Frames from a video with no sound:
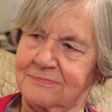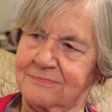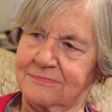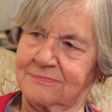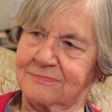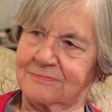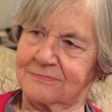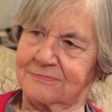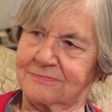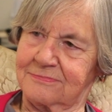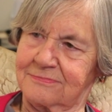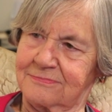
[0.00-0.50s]

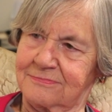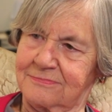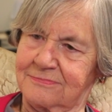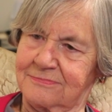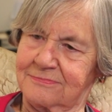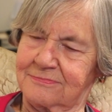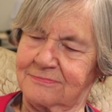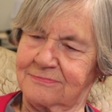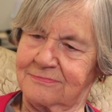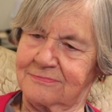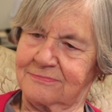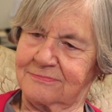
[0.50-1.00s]
old city
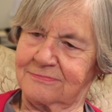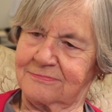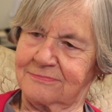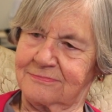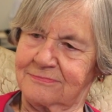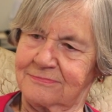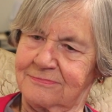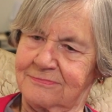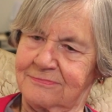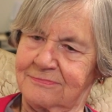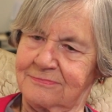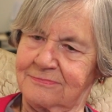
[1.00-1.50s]

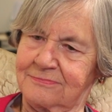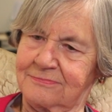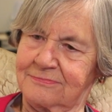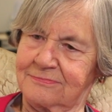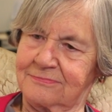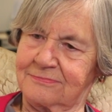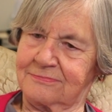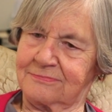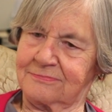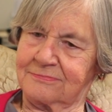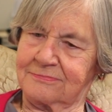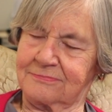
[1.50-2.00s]
Greektown. Is there
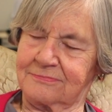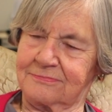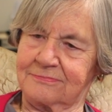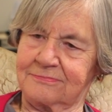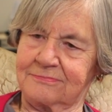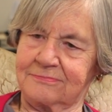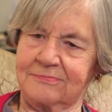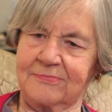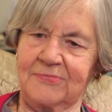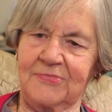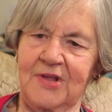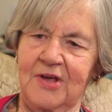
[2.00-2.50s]
a
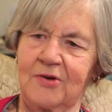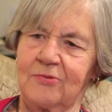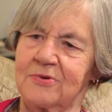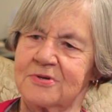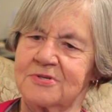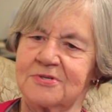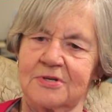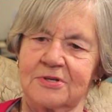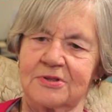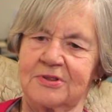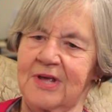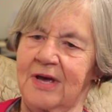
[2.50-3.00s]
difference
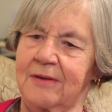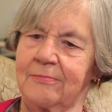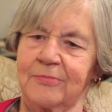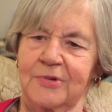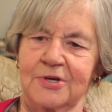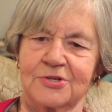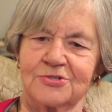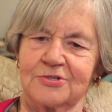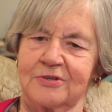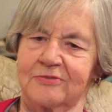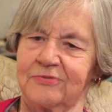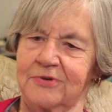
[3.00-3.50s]
between those two
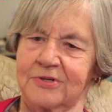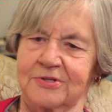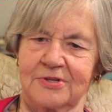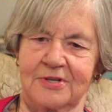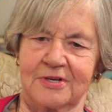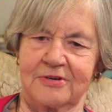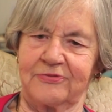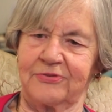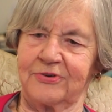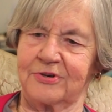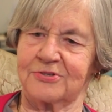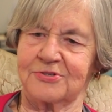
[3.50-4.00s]

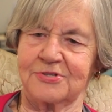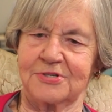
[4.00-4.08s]
communities?